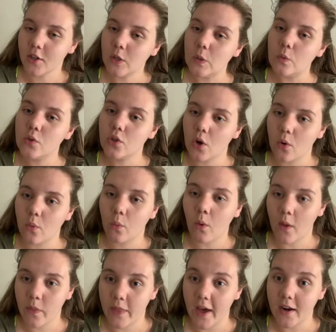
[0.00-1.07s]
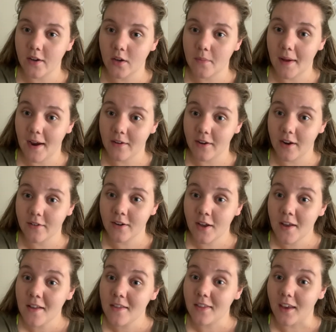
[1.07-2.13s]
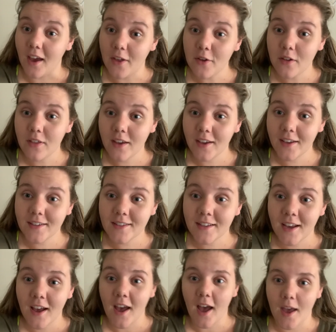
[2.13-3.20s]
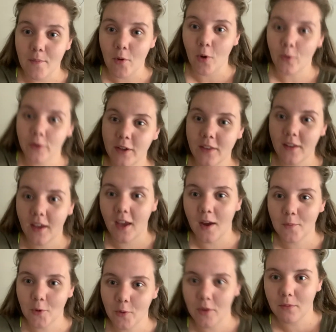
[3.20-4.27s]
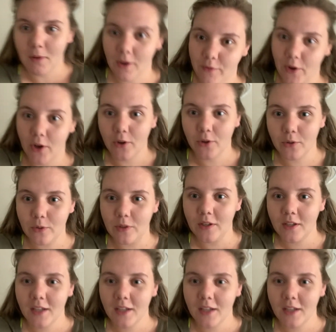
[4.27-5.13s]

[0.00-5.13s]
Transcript: You don't want that in your background. The other thing is, I'm holding the camera with my phone.